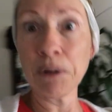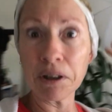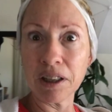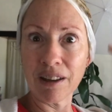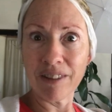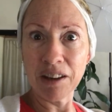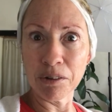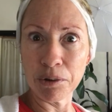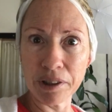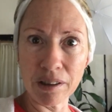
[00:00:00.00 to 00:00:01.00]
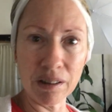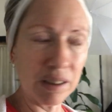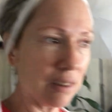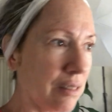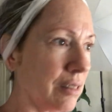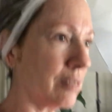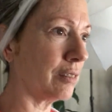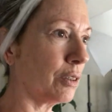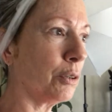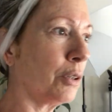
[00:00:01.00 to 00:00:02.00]
I'm not going to give that glory to God.
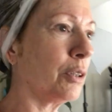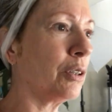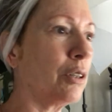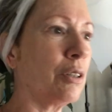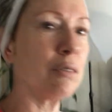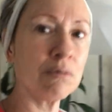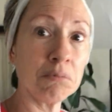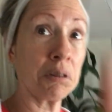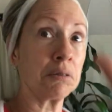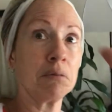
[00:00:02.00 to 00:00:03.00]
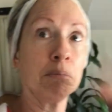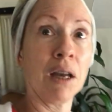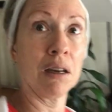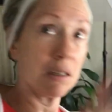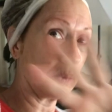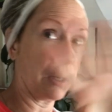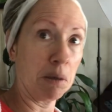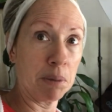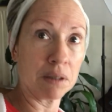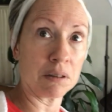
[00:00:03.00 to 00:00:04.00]
No, no, no, no, no. My husband, I
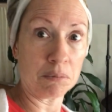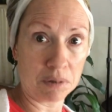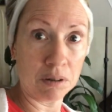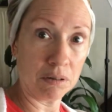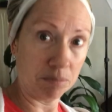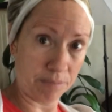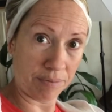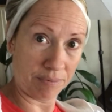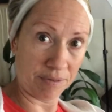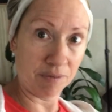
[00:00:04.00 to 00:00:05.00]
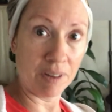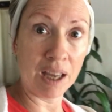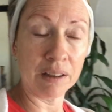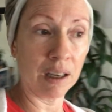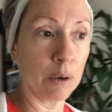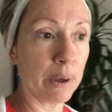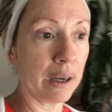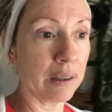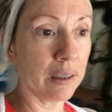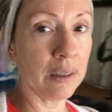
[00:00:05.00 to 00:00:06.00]
picked him, you know, that and away. way.